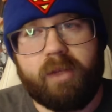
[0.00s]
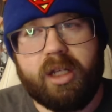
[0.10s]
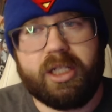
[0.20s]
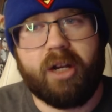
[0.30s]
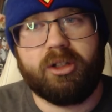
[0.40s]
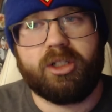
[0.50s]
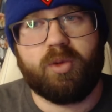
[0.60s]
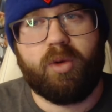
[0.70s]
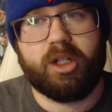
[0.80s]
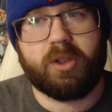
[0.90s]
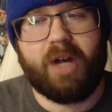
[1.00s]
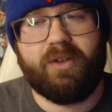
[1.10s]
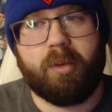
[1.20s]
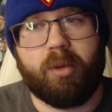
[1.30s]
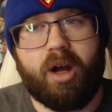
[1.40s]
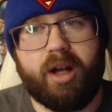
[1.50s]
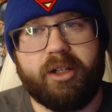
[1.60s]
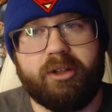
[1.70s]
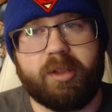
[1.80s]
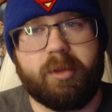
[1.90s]
Sarah's just wanting to travel abroad
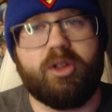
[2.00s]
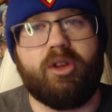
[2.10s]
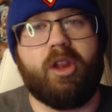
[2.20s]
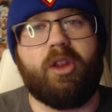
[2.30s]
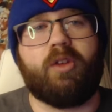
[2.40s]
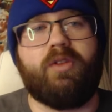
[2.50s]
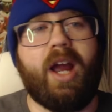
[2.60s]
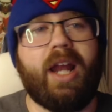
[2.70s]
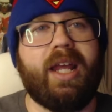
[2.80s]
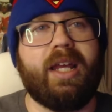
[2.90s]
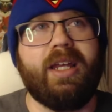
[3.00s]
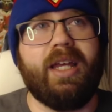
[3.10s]
and do something, so they're finding,